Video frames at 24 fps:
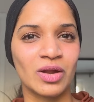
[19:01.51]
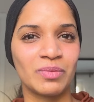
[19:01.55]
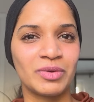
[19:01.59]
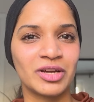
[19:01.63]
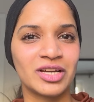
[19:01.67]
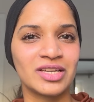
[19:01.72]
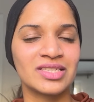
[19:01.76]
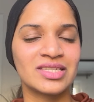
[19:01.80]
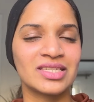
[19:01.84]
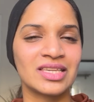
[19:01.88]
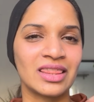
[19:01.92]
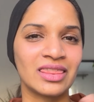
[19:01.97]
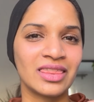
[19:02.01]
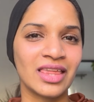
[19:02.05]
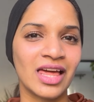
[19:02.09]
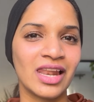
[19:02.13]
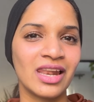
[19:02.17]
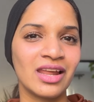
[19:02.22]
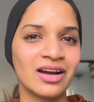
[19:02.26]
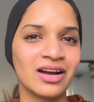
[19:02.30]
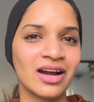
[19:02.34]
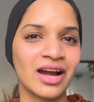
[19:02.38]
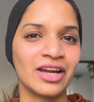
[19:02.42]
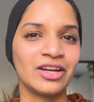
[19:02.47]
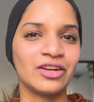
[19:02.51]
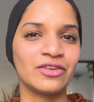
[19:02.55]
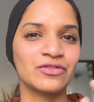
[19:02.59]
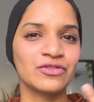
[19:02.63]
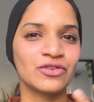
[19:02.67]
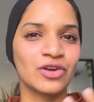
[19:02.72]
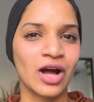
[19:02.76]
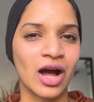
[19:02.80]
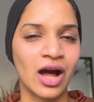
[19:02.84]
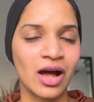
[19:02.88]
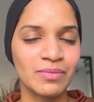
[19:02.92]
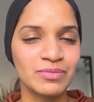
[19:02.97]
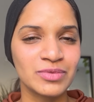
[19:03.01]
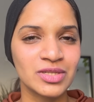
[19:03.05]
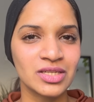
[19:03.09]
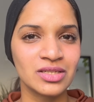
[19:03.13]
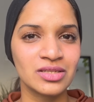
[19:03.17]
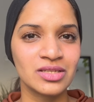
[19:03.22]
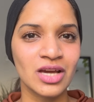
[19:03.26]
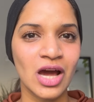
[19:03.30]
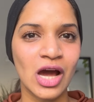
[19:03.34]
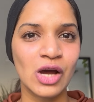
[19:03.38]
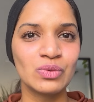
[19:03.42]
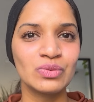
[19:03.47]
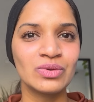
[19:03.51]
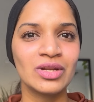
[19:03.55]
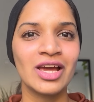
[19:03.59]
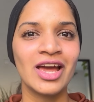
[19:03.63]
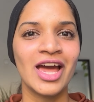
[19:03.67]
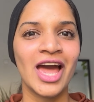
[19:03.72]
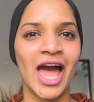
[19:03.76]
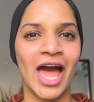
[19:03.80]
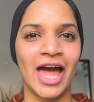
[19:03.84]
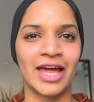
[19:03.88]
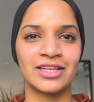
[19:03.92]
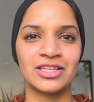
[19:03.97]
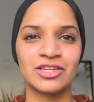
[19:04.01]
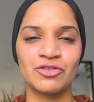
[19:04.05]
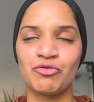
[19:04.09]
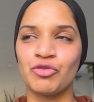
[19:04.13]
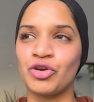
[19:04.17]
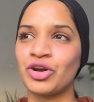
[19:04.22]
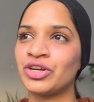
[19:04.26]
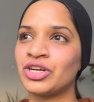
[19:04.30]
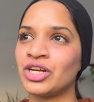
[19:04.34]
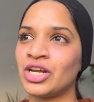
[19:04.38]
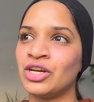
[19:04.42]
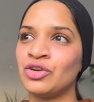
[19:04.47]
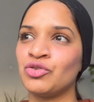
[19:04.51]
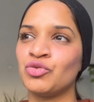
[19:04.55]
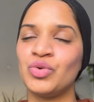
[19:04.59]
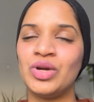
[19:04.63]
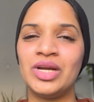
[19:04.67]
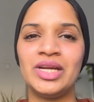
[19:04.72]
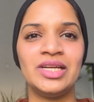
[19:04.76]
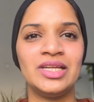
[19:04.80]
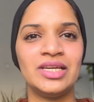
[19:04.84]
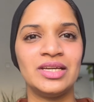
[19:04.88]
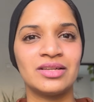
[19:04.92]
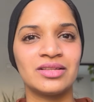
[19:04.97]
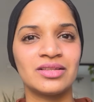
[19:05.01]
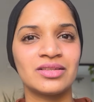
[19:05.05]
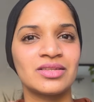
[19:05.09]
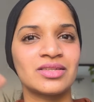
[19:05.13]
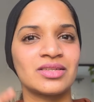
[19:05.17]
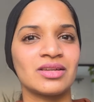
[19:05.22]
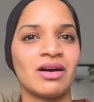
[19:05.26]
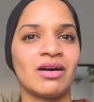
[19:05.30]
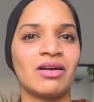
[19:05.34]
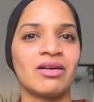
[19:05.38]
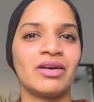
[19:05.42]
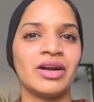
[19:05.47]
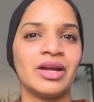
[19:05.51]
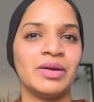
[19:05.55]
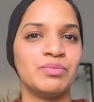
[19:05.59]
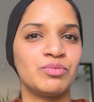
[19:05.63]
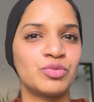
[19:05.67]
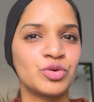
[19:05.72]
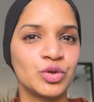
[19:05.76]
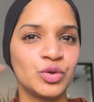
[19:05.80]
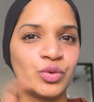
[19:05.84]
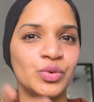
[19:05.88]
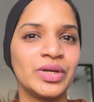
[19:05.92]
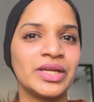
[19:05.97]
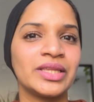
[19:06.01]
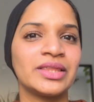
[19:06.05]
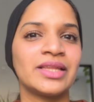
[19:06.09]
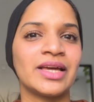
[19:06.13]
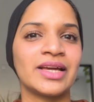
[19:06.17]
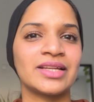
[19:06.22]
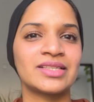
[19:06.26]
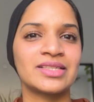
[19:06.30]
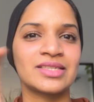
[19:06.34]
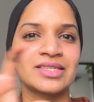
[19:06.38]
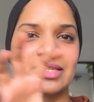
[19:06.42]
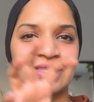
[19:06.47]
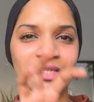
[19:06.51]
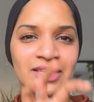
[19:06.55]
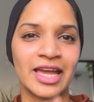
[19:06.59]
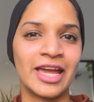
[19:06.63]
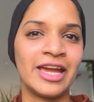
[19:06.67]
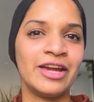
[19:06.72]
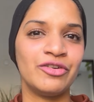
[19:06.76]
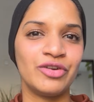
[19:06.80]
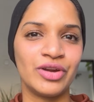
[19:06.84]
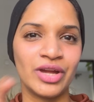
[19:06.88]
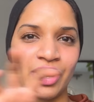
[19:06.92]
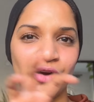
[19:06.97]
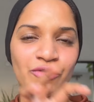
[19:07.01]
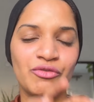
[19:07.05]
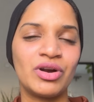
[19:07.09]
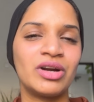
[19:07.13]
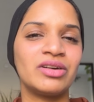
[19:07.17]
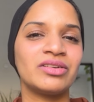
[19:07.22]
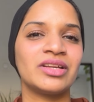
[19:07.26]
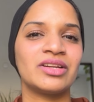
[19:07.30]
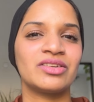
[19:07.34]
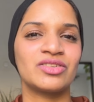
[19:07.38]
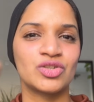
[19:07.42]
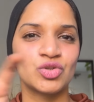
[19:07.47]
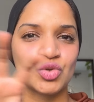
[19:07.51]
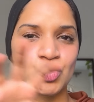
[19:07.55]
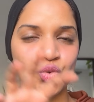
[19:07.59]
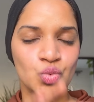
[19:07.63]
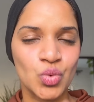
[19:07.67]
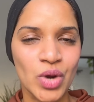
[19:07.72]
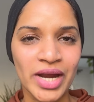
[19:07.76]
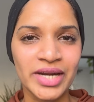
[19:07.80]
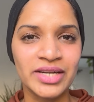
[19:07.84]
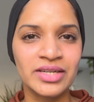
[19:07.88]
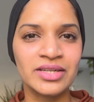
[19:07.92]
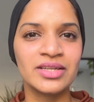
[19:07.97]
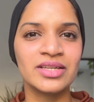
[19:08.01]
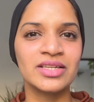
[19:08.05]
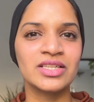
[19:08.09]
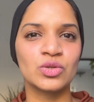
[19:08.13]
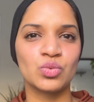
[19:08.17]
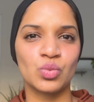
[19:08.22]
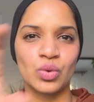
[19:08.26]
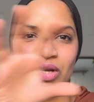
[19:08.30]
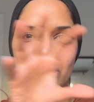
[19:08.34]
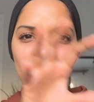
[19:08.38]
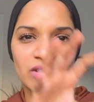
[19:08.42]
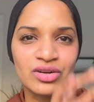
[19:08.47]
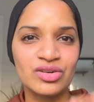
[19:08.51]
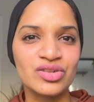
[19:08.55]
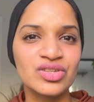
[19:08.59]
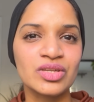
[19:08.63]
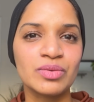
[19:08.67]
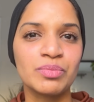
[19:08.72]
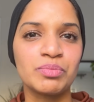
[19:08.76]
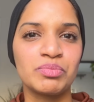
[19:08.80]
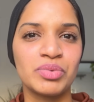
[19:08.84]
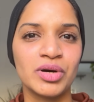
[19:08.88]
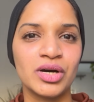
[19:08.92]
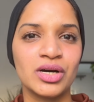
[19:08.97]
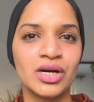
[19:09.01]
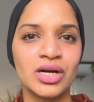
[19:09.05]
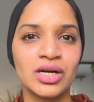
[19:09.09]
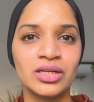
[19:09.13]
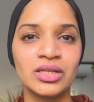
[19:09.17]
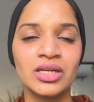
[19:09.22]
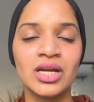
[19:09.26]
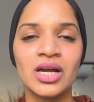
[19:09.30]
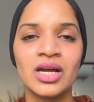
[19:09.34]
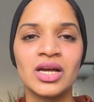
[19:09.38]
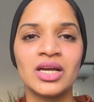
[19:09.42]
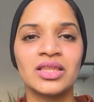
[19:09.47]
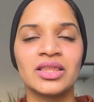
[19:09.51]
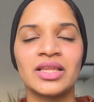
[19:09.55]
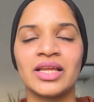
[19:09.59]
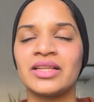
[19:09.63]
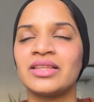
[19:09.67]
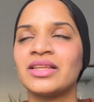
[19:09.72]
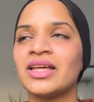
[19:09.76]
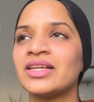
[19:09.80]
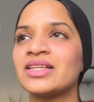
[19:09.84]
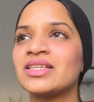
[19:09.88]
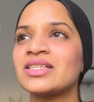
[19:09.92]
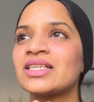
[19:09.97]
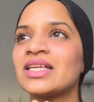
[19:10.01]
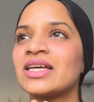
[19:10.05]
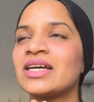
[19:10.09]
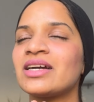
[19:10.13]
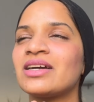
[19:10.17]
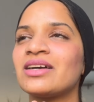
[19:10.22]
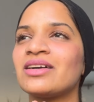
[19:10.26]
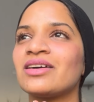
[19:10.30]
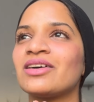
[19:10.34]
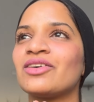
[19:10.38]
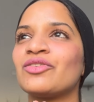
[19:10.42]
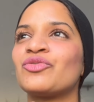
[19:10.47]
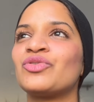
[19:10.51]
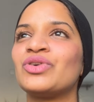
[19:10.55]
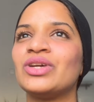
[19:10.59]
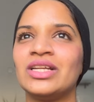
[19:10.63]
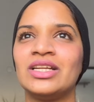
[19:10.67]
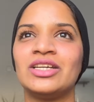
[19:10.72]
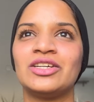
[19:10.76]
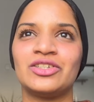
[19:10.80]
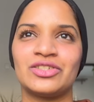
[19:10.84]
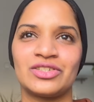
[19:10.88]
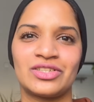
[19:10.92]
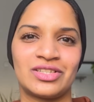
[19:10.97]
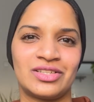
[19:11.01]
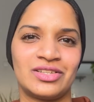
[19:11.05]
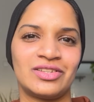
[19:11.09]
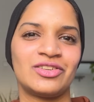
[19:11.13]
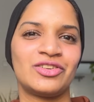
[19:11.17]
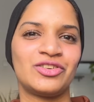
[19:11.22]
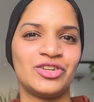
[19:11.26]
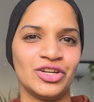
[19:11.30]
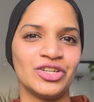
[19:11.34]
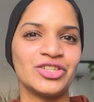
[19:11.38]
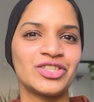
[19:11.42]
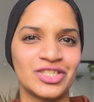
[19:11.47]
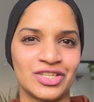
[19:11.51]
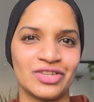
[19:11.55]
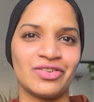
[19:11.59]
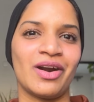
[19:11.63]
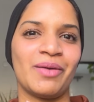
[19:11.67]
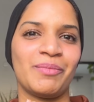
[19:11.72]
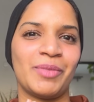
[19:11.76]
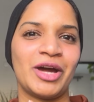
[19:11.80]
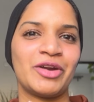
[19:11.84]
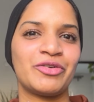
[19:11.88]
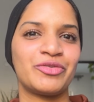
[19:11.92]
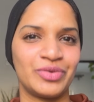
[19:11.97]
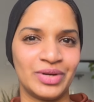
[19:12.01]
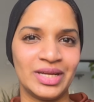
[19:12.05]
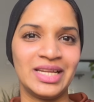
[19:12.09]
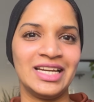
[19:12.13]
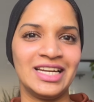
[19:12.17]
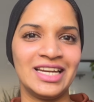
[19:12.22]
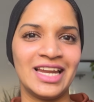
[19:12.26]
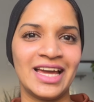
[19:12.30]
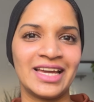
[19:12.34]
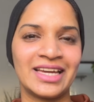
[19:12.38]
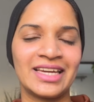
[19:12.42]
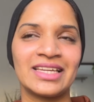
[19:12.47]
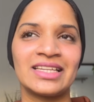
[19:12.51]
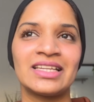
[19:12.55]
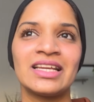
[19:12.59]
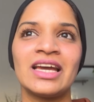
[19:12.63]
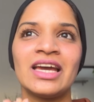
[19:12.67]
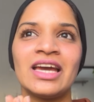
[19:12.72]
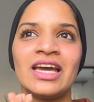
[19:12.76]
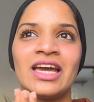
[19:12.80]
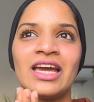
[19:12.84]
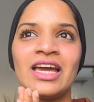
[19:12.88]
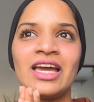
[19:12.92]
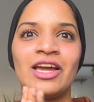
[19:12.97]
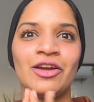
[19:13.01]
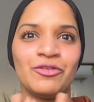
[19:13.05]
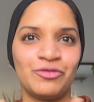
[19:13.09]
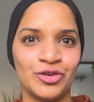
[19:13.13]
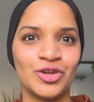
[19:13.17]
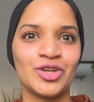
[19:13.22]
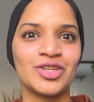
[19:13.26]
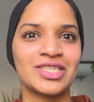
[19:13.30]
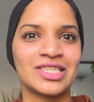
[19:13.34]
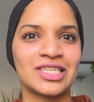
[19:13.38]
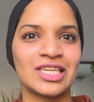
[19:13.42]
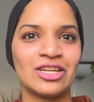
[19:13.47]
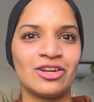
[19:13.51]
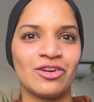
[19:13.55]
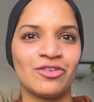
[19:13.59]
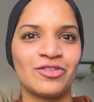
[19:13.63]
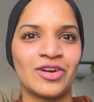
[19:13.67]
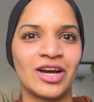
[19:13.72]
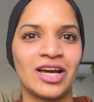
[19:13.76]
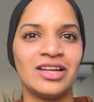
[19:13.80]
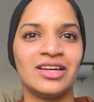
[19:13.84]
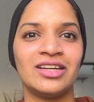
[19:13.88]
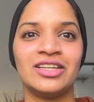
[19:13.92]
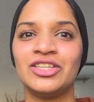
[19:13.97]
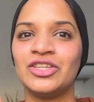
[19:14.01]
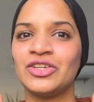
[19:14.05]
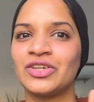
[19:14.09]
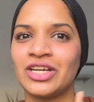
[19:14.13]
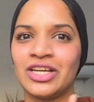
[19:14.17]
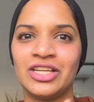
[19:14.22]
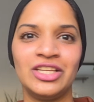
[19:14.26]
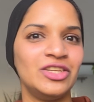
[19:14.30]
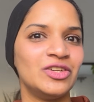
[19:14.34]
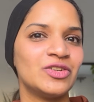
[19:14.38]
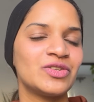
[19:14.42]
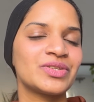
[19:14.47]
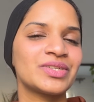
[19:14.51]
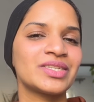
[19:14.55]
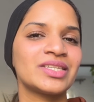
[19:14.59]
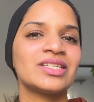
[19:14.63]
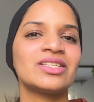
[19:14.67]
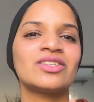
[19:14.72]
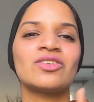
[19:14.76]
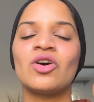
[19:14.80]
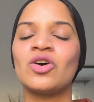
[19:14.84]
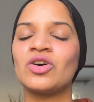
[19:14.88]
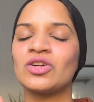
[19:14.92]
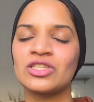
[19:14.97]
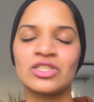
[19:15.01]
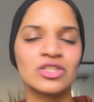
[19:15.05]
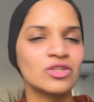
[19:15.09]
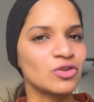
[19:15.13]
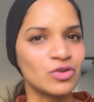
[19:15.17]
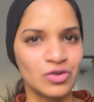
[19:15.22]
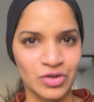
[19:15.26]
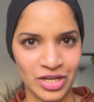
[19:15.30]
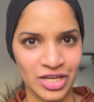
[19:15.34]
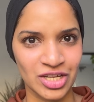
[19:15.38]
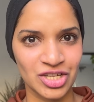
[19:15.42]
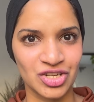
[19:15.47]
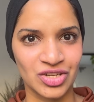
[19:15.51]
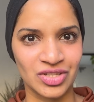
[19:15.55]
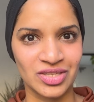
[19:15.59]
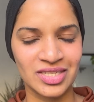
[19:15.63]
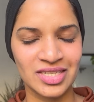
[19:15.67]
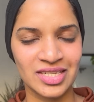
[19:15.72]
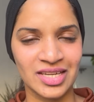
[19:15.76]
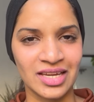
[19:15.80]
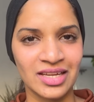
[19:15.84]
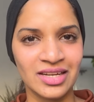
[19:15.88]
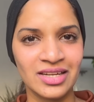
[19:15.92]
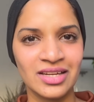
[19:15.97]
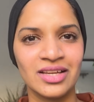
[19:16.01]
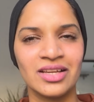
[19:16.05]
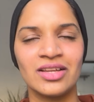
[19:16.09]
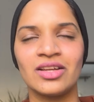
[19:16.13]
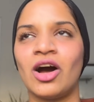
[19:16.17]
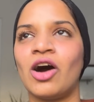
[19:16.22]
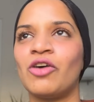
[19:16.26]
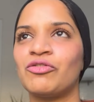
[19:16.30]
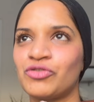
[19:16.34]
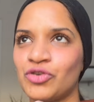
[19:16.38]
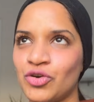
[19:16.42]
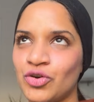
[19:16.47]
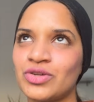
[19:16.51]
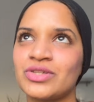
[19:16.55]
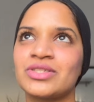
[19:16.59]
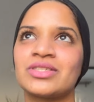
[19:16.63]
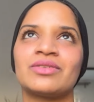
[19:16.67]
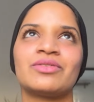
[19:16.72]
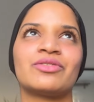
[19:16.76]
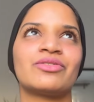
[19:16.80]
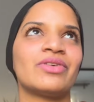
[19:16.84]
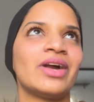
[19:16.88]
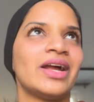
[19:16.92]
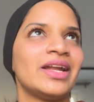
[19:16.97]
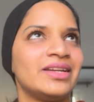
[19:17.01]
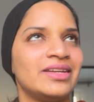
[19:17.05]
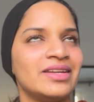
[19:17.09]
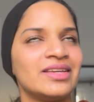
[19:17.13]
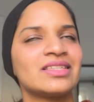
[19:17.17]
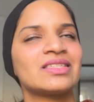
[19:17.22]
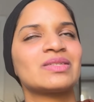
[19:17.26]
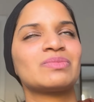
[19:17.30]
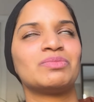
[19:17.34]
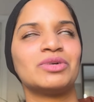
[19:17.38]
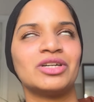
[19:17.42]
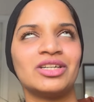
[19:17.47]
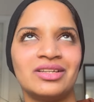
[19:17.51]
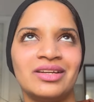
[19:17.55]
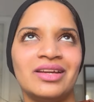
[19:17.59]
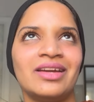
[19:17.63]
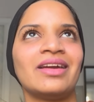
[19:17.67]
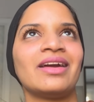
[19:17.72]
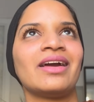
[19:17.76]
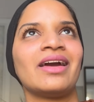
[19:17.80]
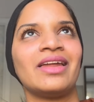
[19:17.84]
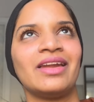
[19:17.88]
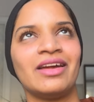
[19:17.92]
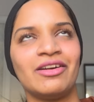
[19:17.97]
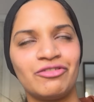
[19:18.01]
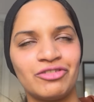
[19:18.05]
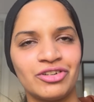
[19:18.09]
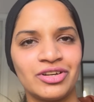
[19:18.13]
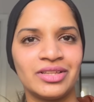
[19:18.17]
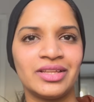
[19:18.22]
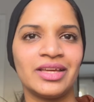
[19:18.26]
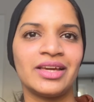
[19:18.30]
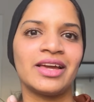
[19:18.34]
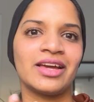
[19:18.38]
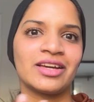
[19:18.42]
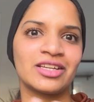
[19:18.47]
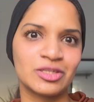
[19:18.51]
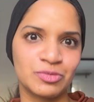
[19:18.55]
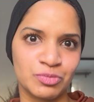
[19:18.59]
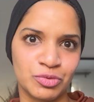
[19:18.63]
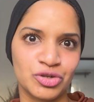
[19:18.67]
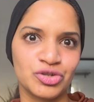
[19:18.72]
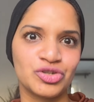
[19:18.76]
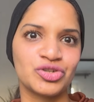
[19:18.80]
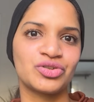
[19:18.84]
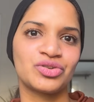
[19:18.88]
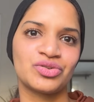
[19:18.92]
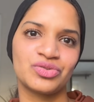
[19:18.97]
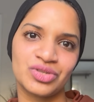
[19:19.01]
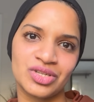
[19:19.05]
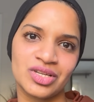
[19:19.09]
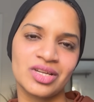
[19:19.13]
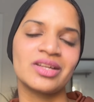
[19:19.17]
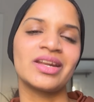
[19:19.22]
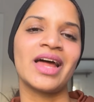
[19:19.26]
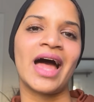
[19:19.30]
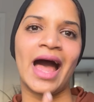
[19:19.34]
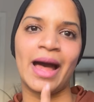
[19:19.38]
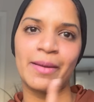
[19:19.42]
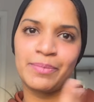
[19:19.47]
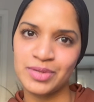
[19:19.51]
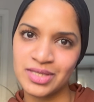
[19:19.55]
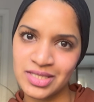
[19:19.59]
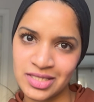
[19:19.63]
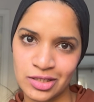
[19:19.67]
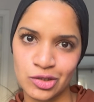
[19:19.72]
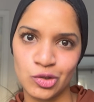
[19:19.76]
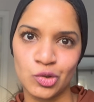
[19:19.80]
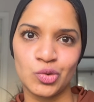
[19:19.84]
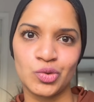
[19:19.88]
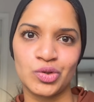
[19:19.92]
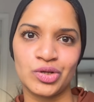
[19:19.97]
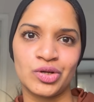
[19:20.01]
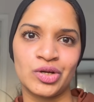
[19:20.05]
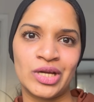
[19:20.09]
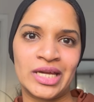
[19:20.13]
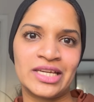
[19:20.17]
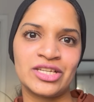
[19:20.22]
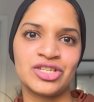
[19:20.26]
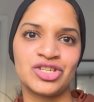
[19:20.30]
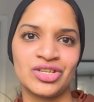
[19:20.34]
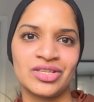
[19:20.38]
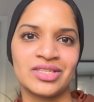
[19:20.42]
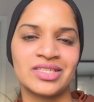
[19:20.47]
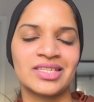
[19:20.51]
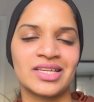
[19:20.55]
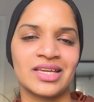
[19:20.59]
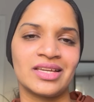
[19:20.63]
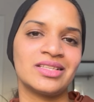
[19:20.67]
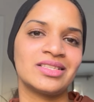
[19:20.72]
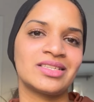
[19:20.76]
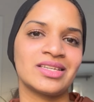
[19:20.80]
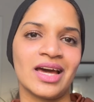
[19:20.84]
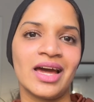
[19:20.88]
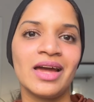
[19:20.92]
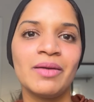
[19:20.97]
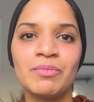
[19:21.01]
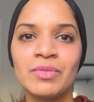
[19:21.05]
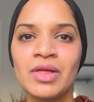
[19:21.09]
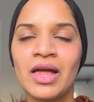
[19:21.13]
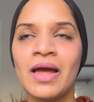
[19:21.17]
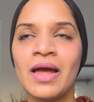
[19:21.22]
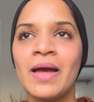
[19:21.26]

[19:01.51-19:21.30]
because centella kind of calms it down, and different ingredients are improving that area where there is redness, where there is a burn. Then that is like a really good serum. I really like it. If you're skin of color, you can use it. Also Caucasian skin. Of course, the redness, burning and everything, exposure to sun happens in Caucasian skin type.